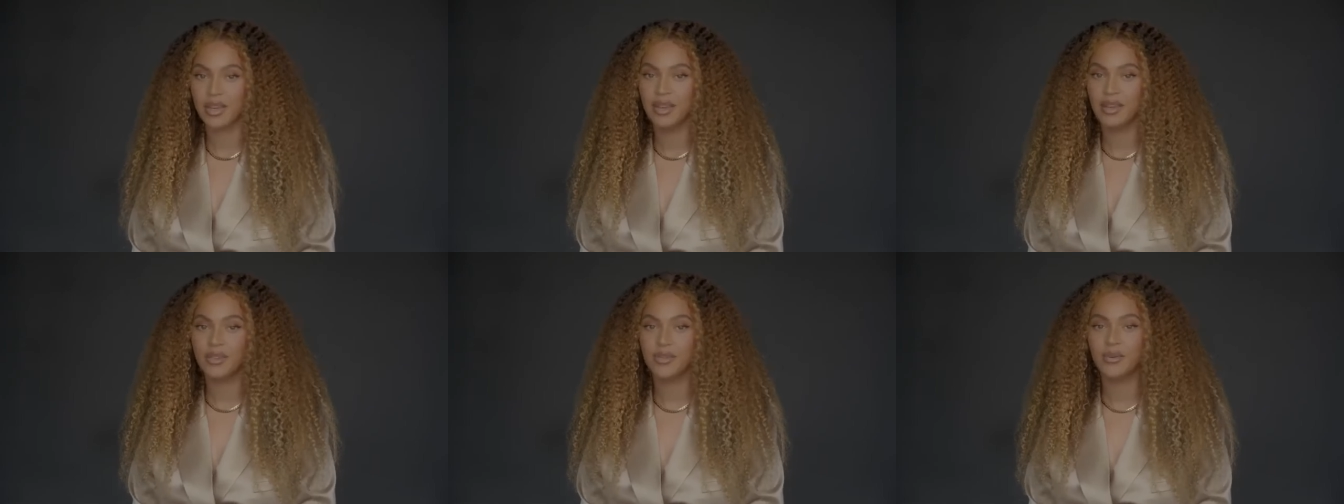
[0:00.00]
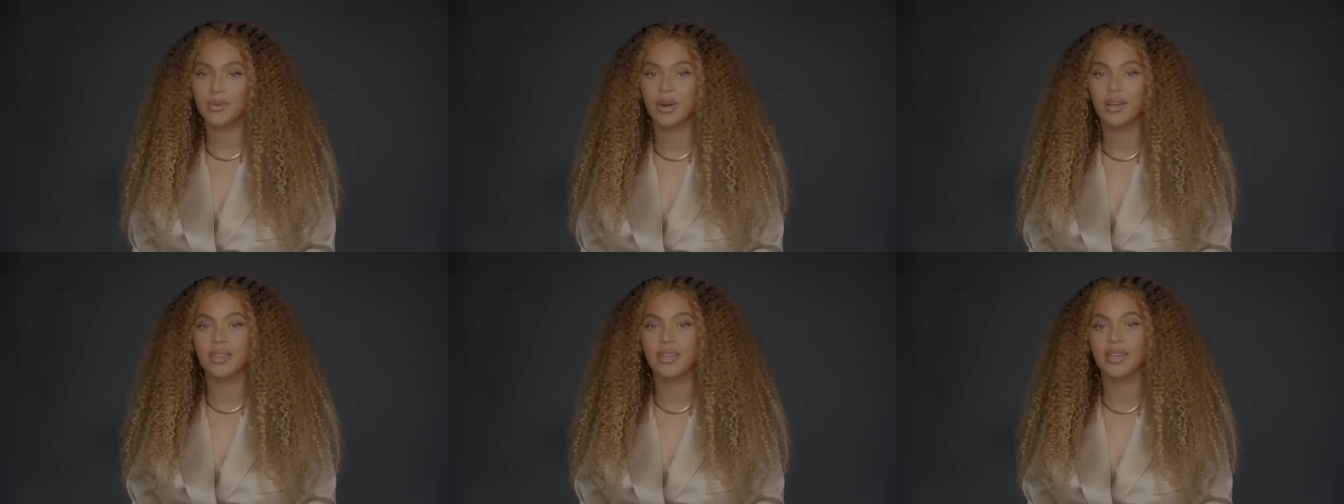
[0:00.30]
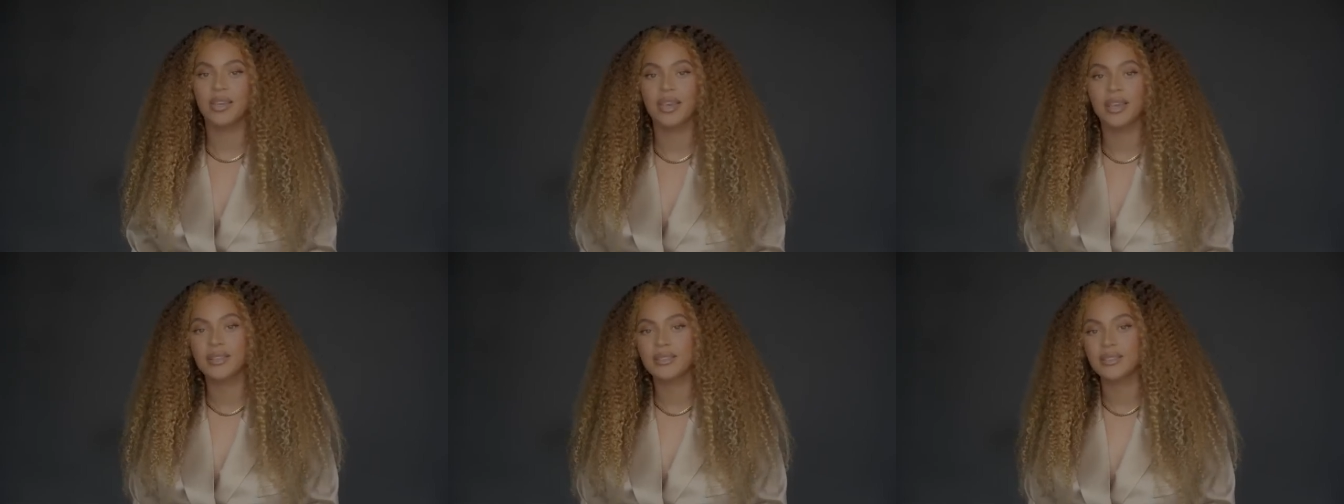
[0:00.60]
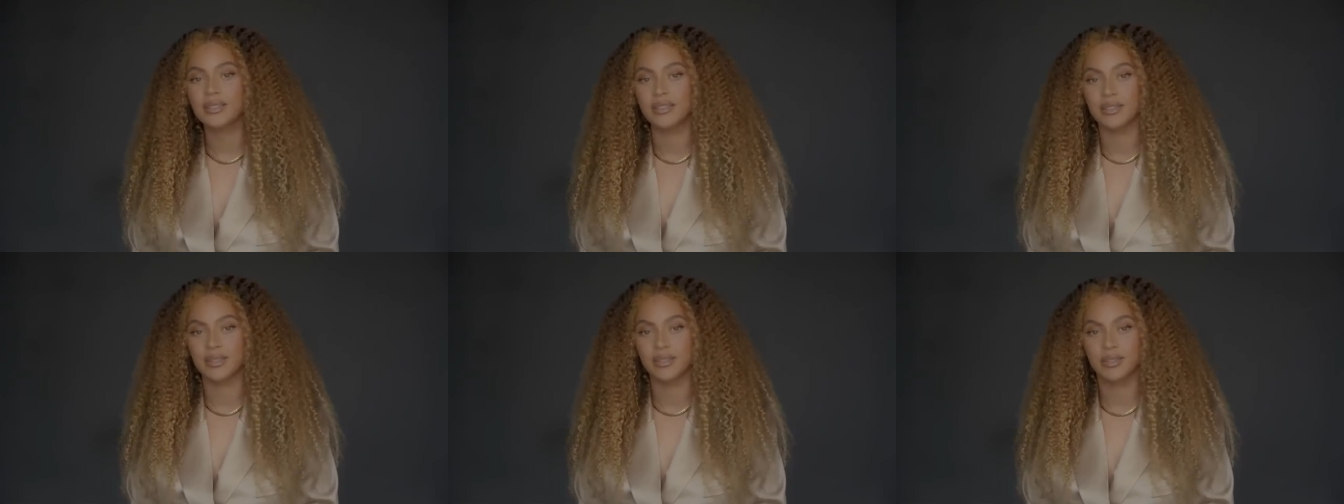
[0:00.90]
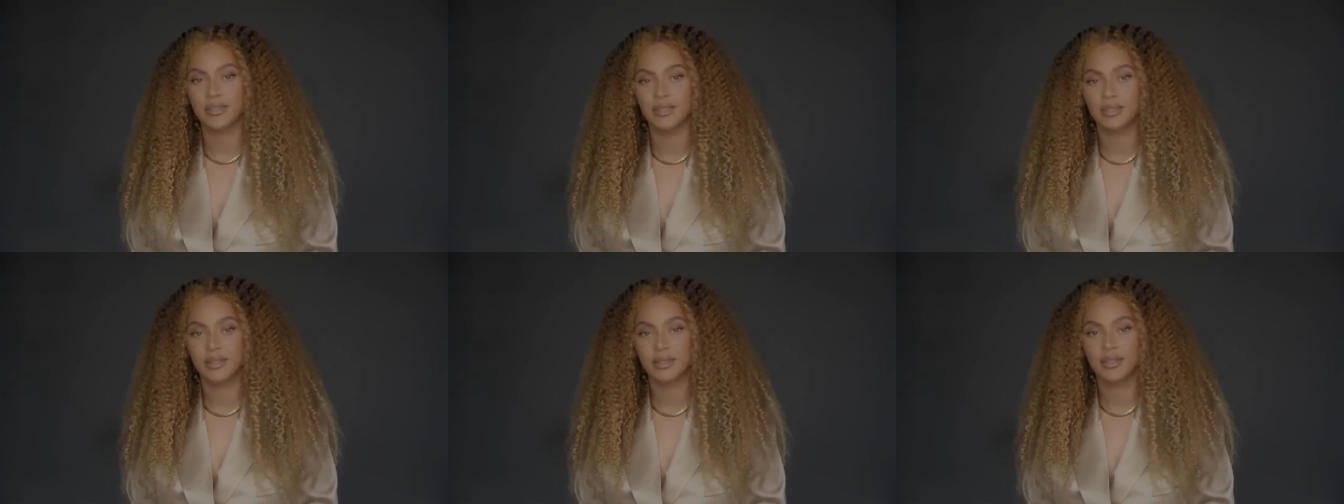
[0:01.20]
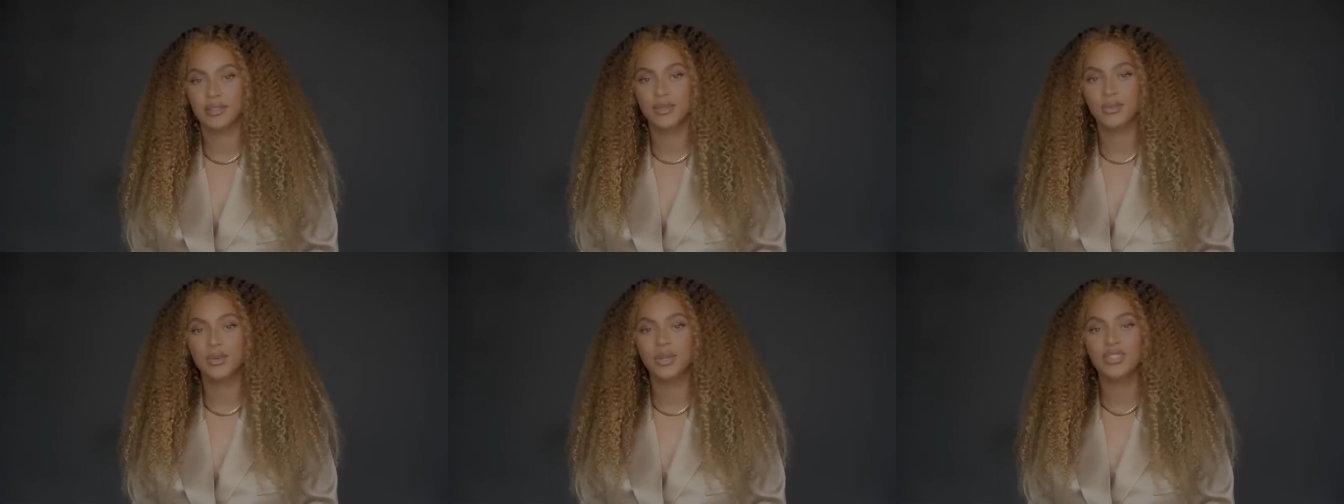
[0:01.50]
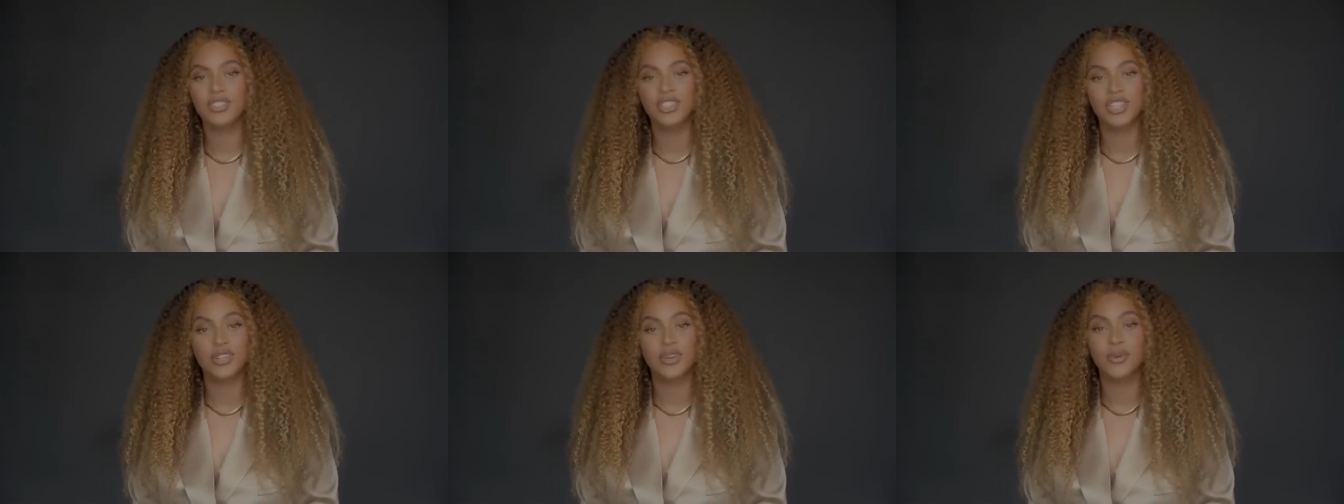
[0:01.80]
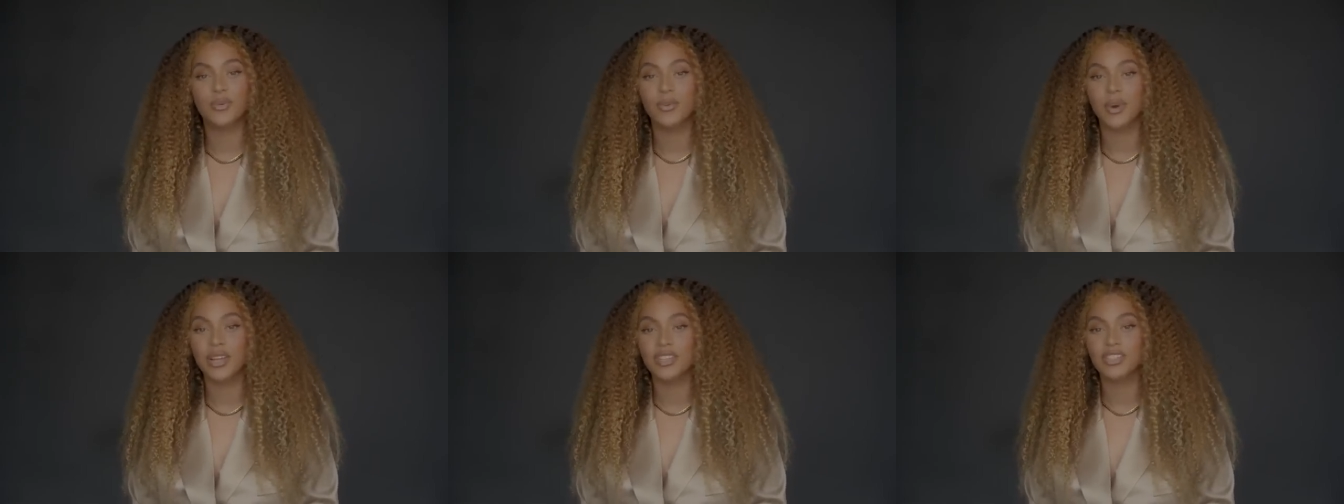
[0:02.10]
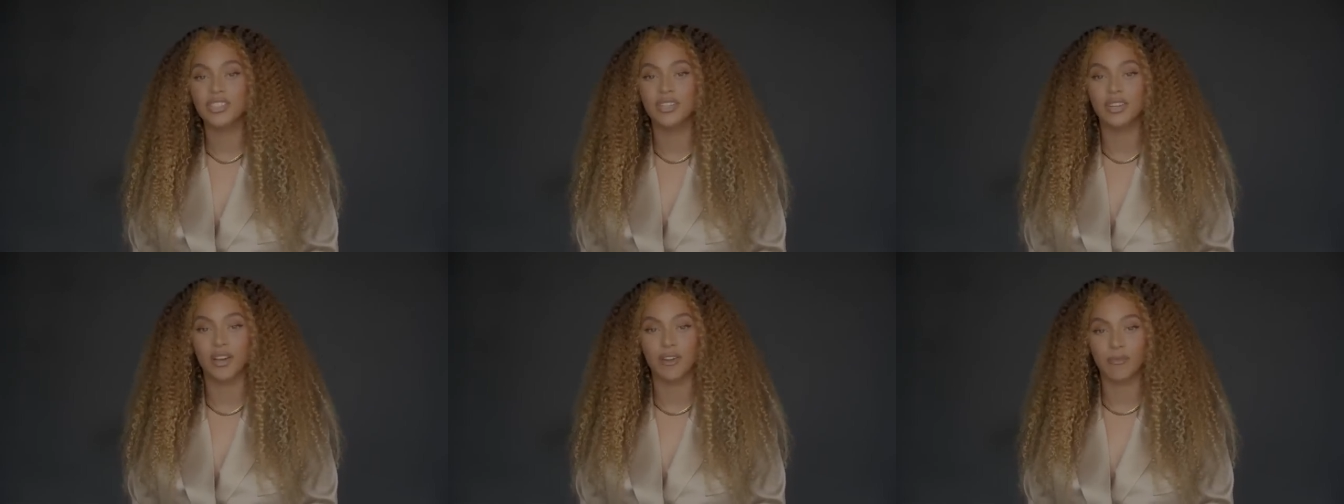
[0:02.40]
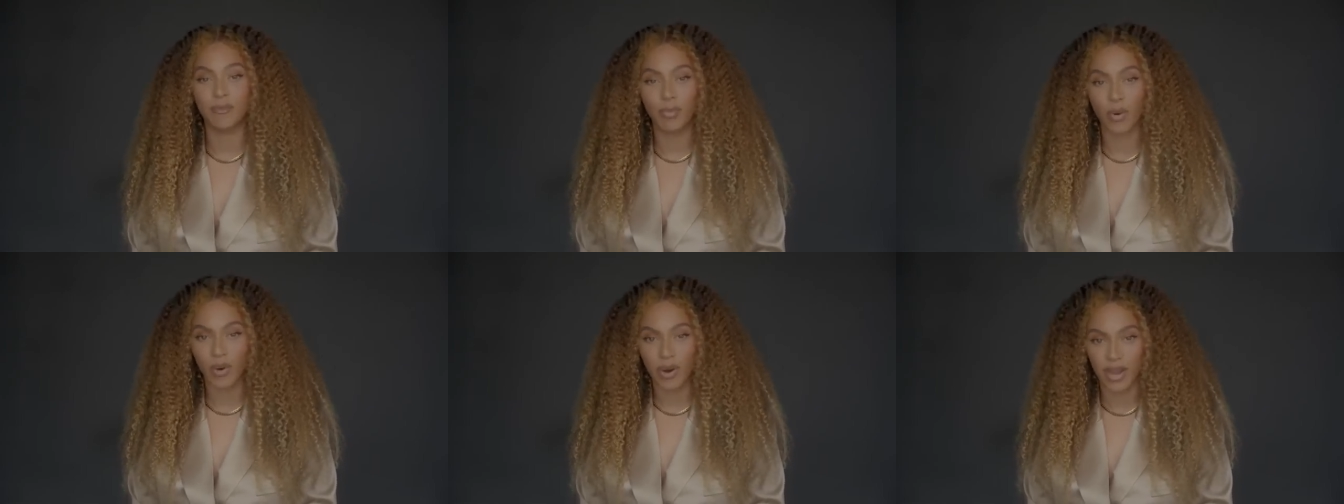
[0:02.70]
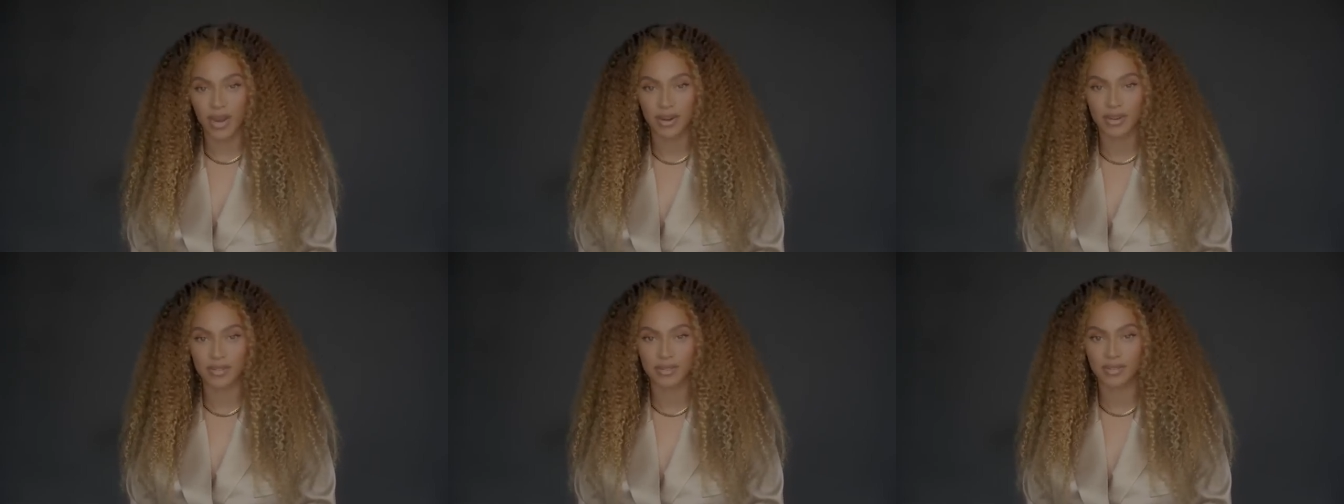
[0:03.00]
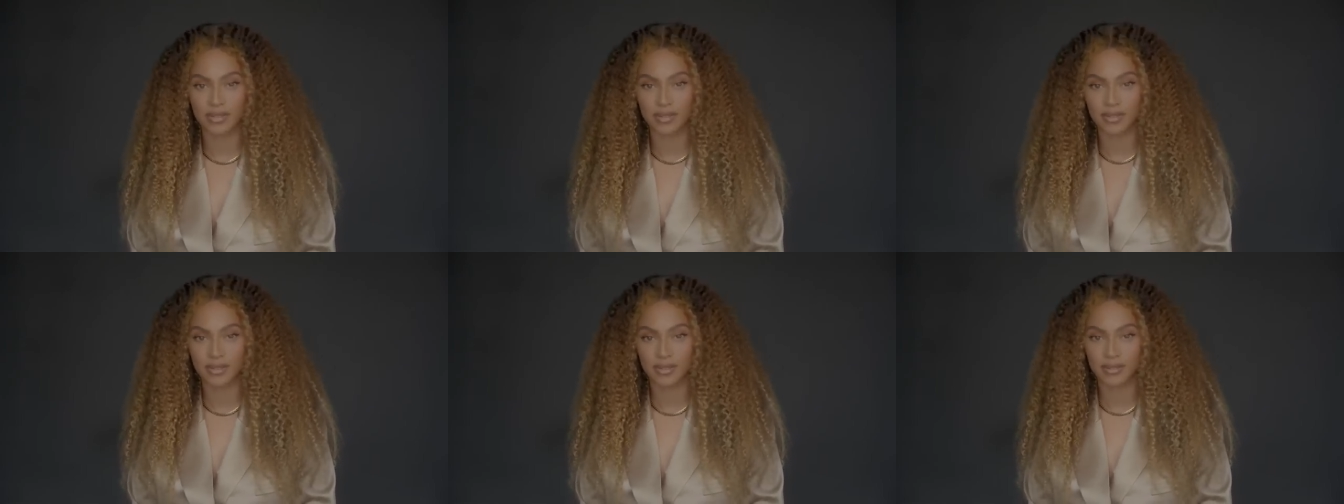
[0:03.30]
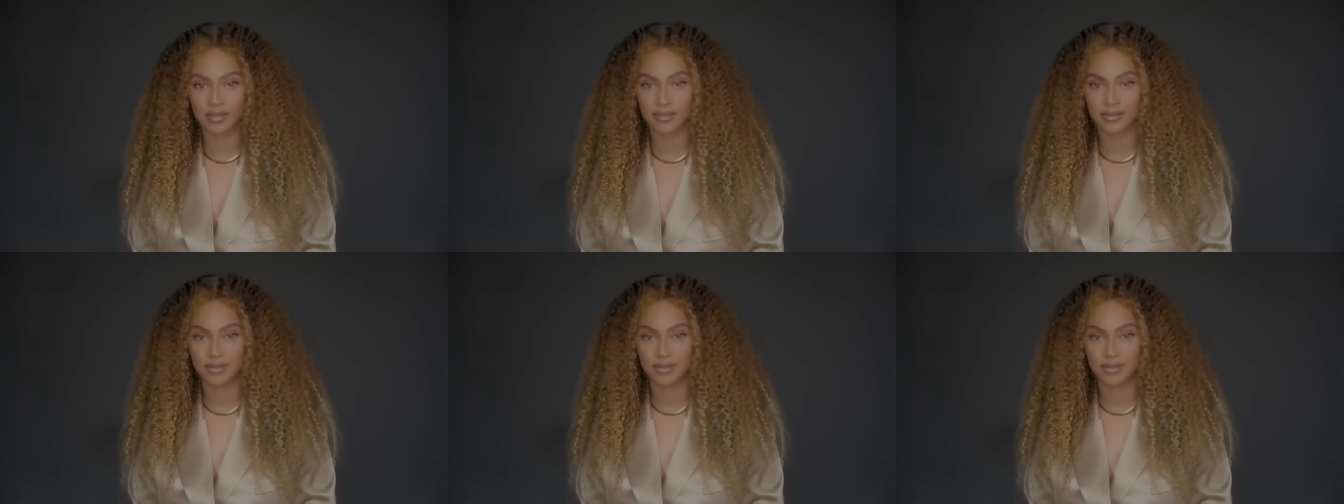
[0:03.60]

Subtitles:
You are the answer to a generation of prayers.